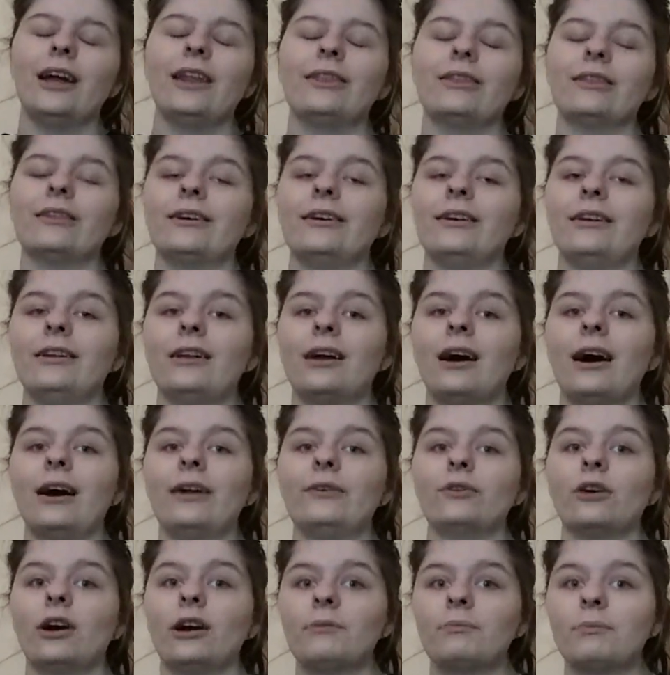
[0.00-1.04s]
and then I,
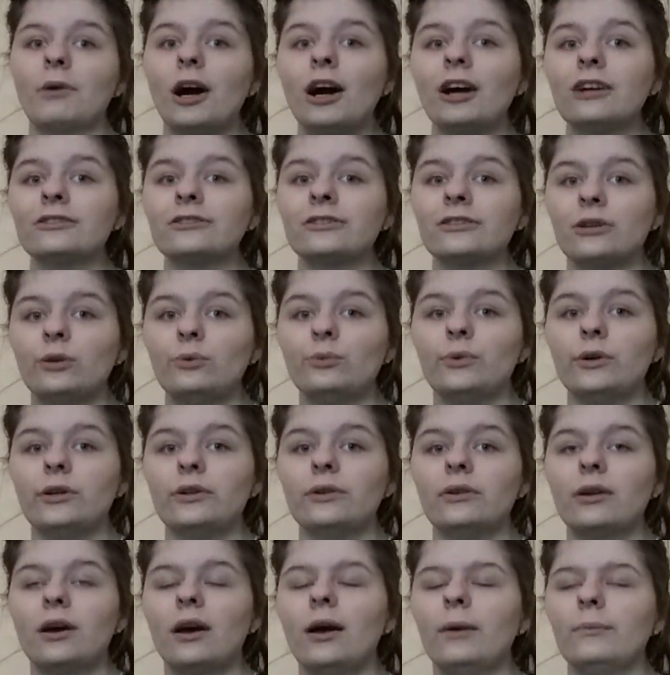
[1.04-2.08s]
like, paused and
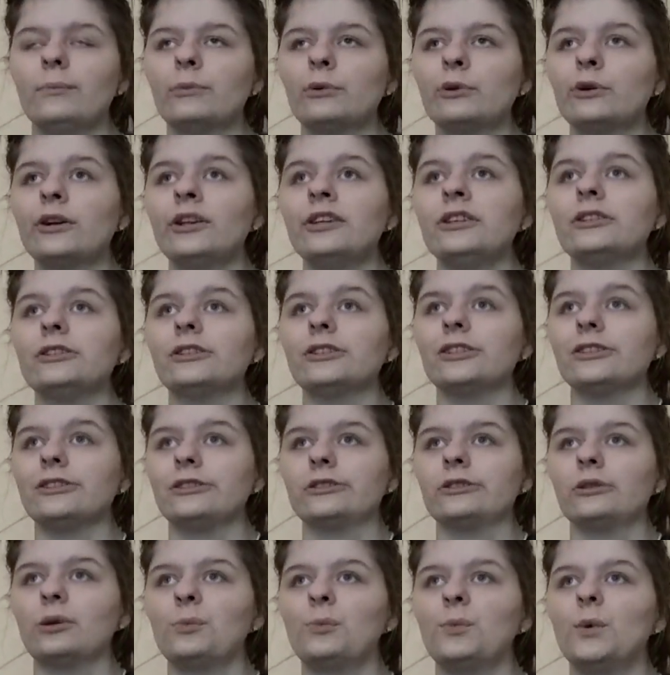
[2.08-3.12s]
went and pointed to
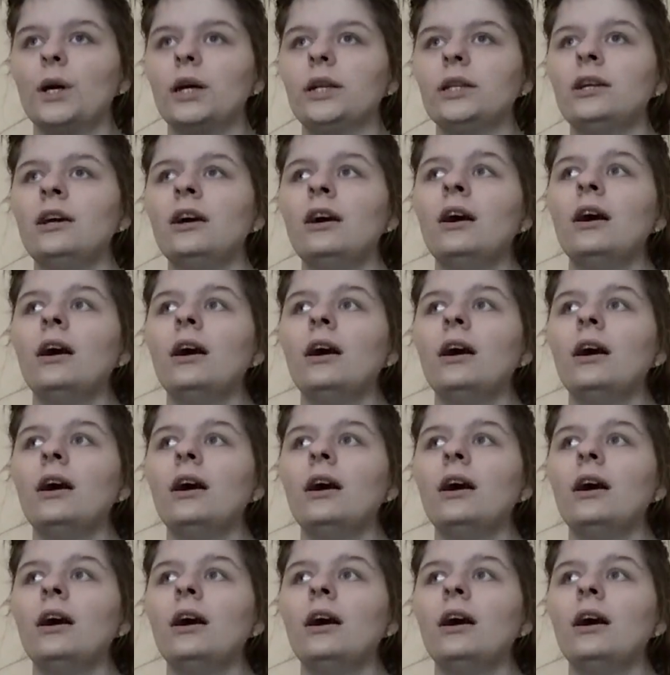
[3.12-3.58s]
someone